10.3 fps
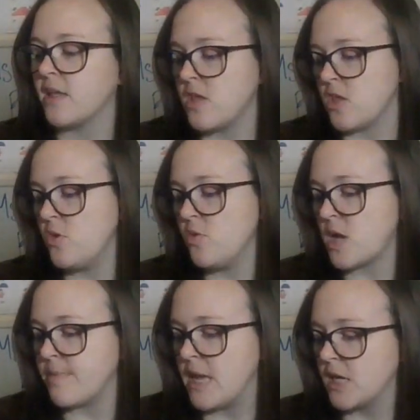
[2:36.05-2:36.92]
You
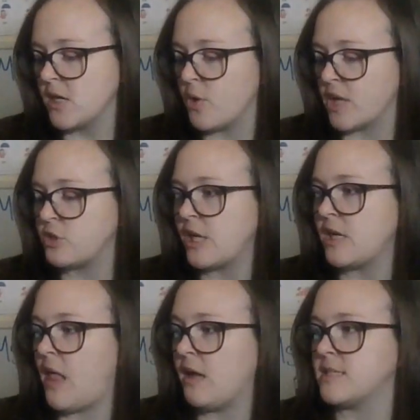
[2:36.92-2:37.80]
can make a quick trick
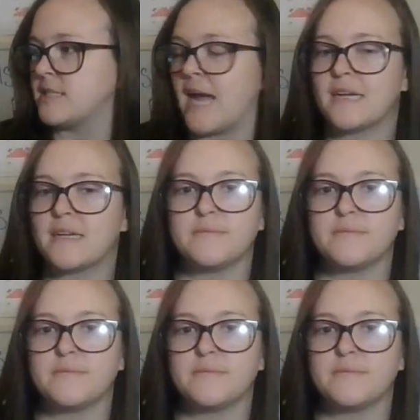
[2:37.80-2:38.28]
clock stack.